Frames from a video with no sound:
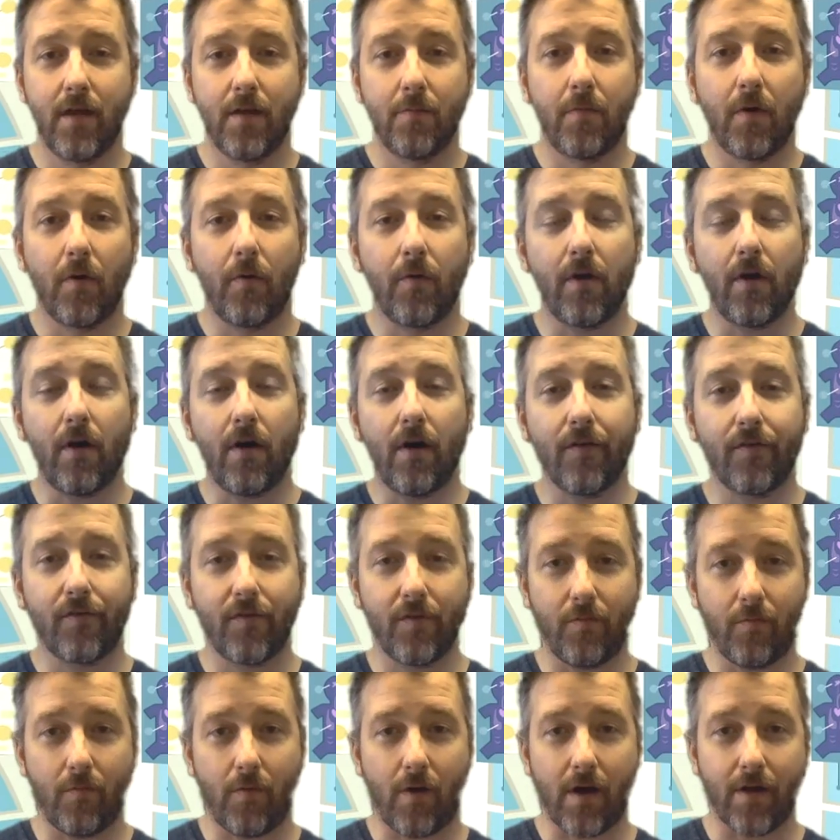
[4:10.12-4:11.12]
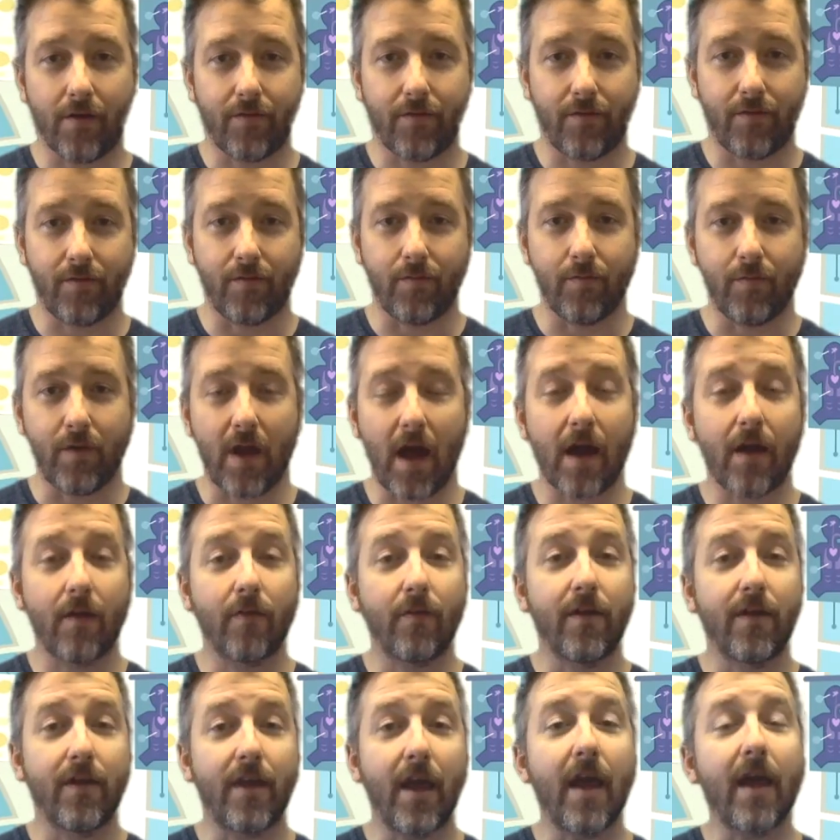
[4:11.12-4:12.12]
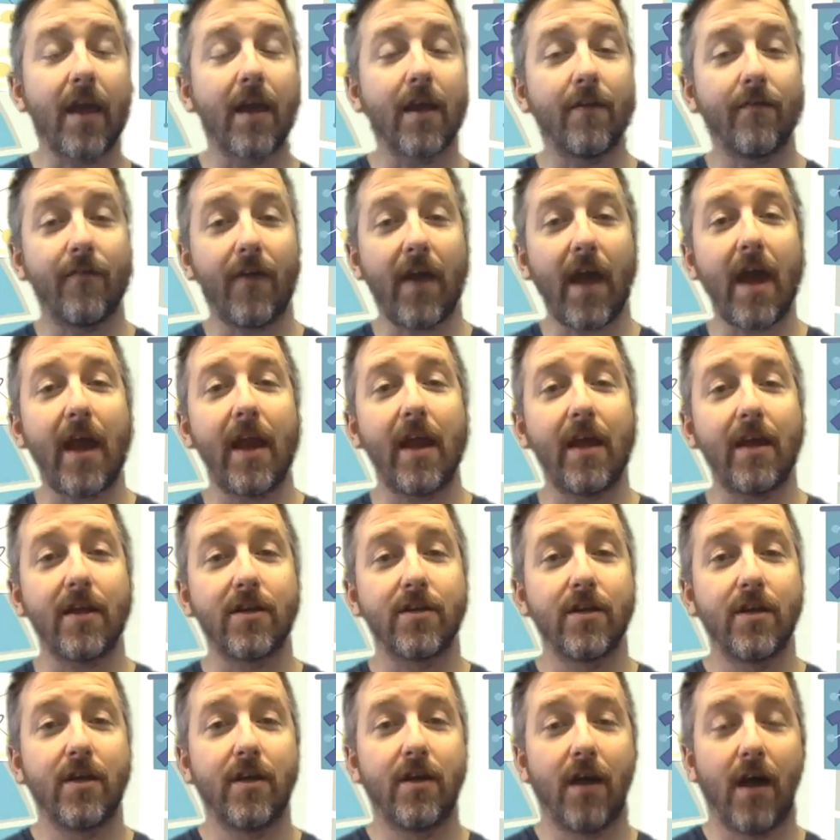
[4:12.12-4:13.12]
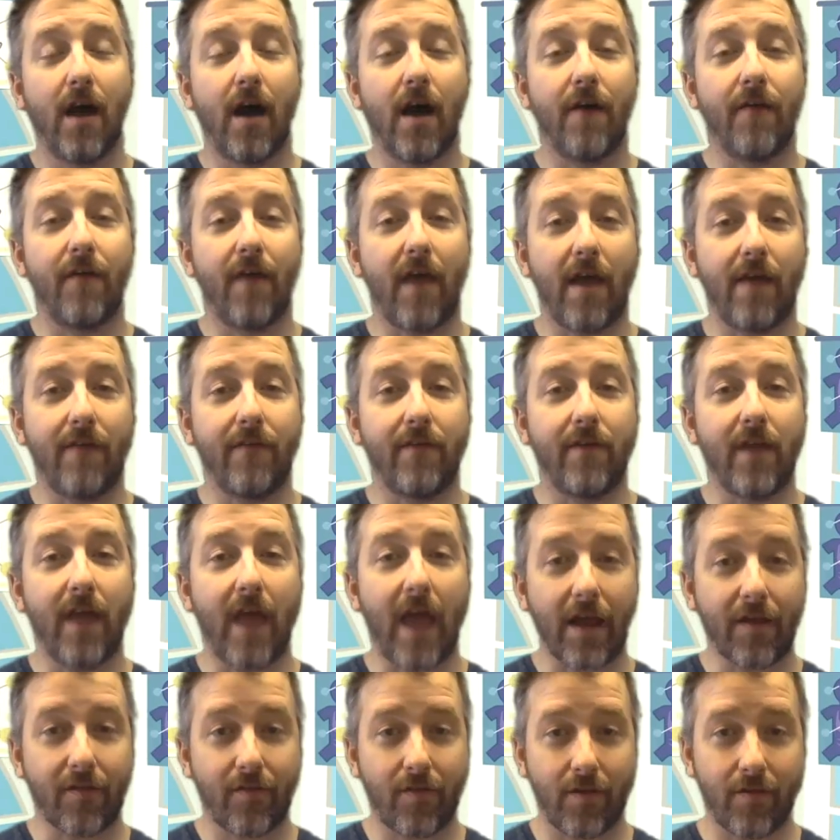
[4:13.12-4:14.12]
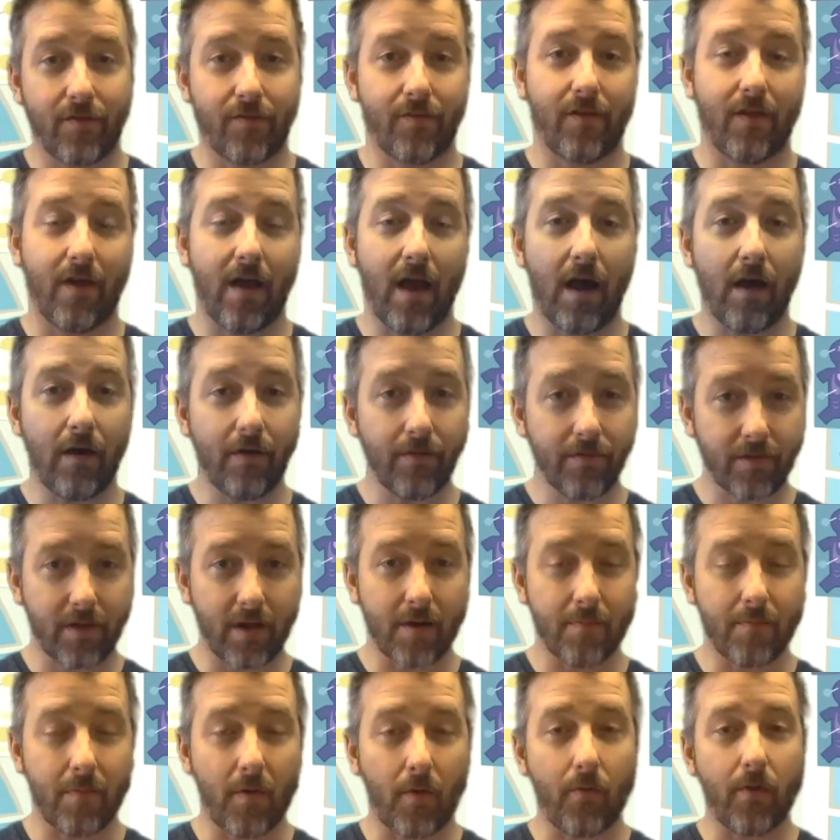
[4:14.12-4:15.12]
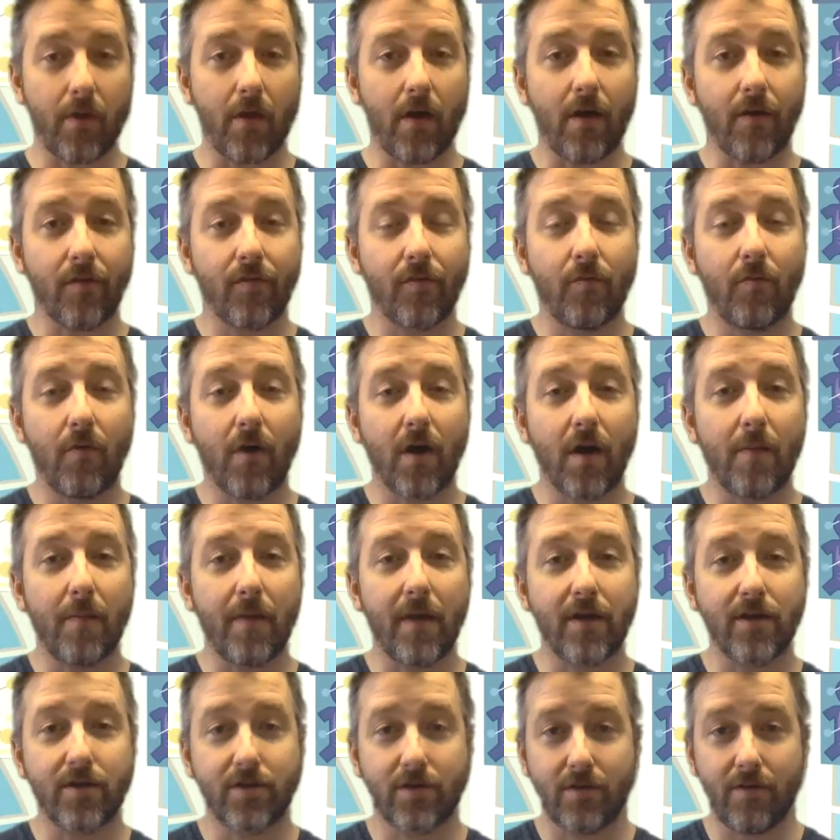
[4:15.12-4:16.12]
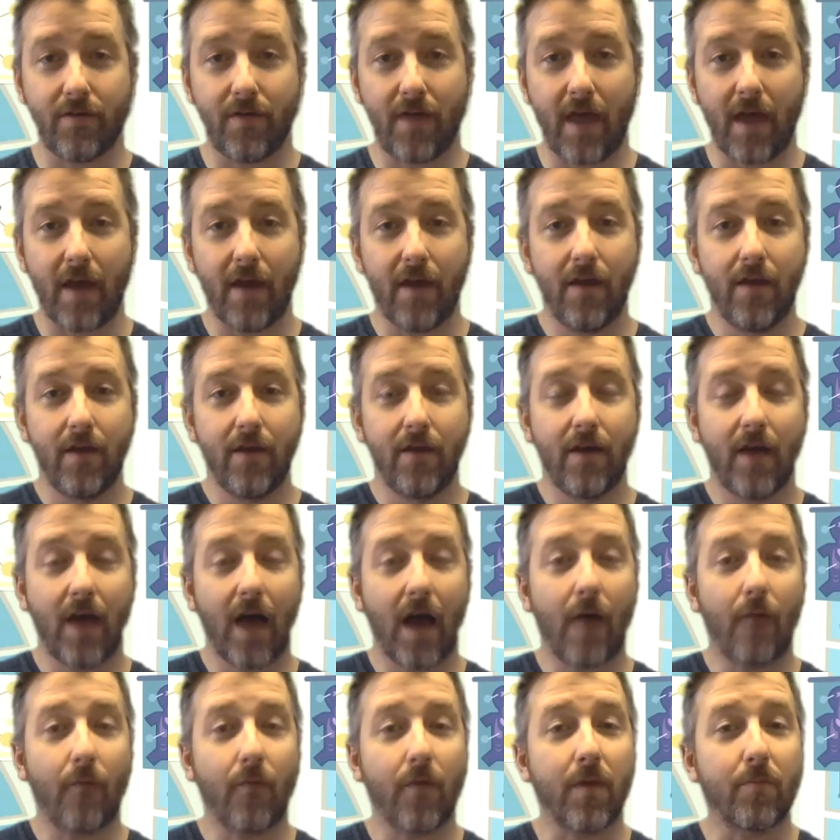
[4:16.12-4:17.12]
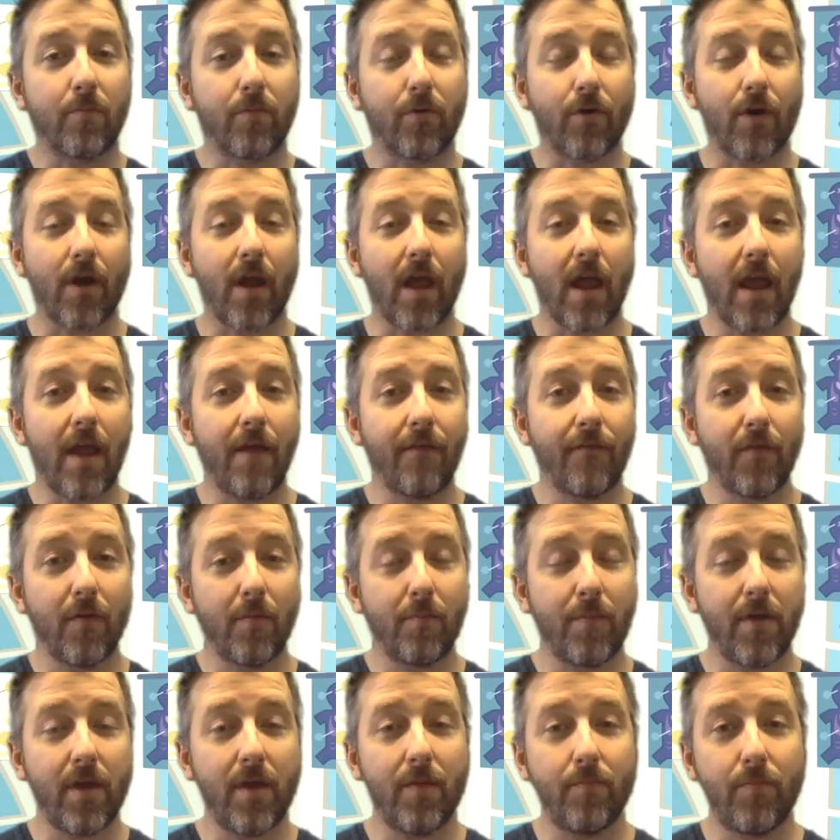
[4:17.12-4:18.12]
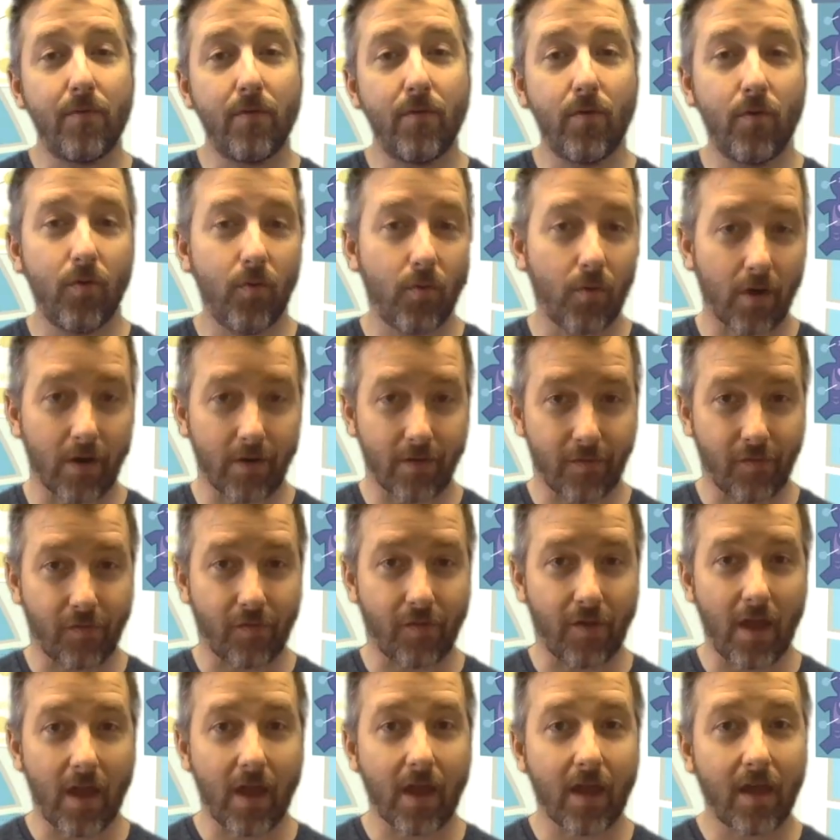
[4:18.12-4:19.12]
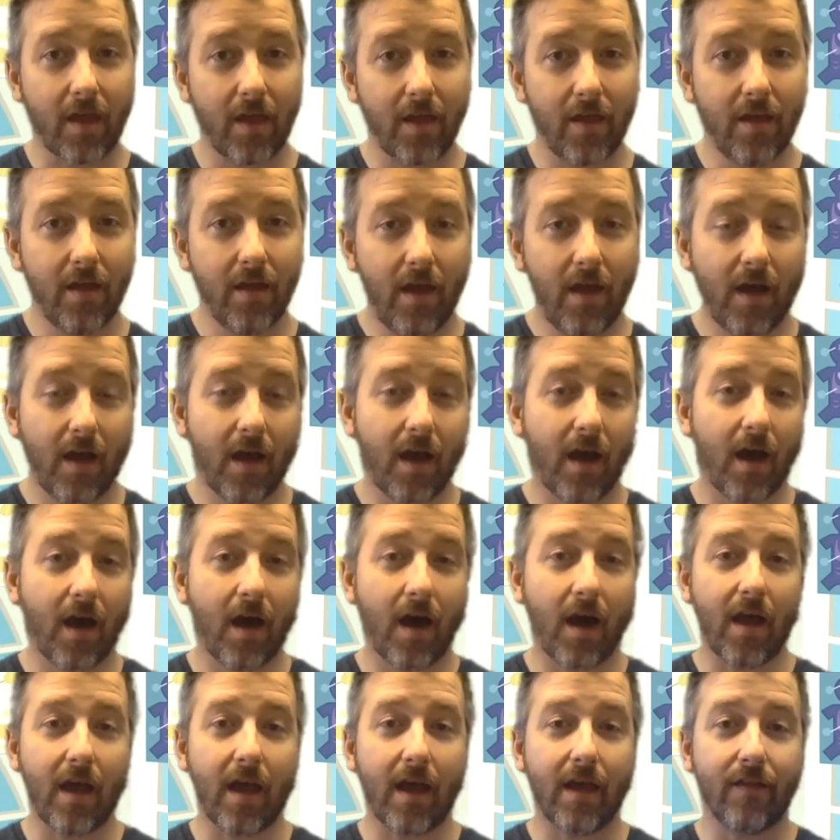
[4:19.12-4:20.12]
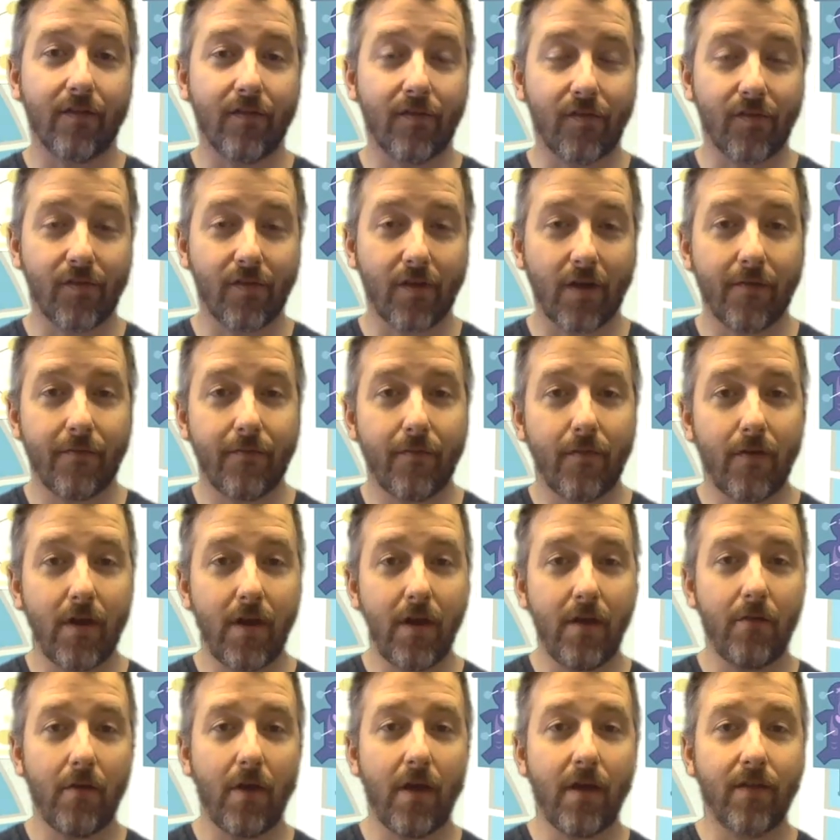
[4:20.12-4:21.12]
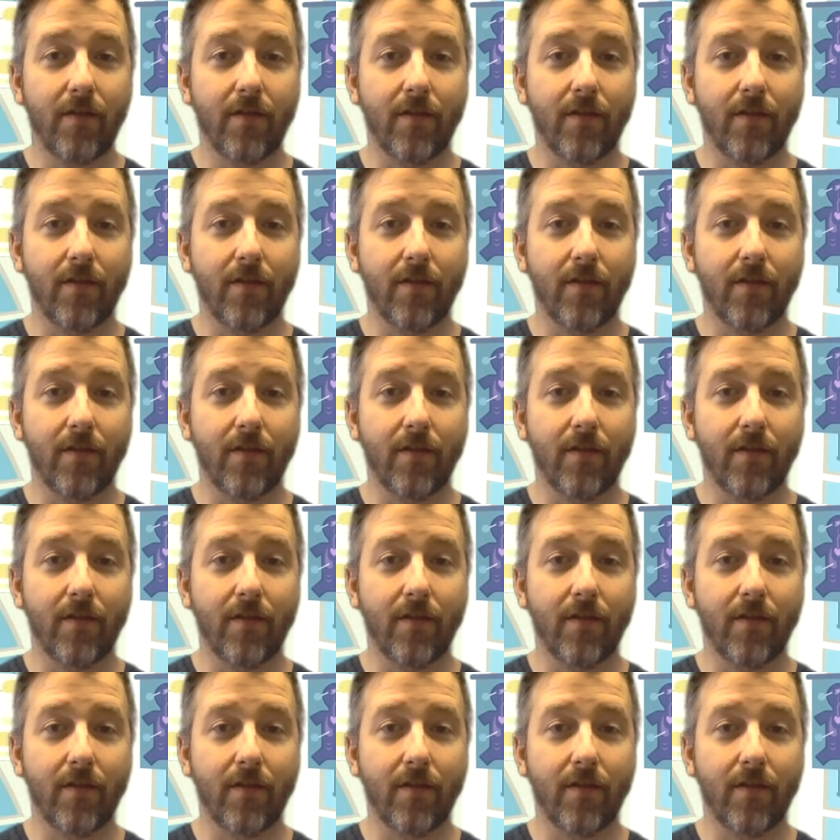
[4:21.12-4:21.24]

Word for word: But we also want to not only take advantage of having access to healthcare, but we also want to make sure that uh, we pray for people who are sick uh, and suffering, right?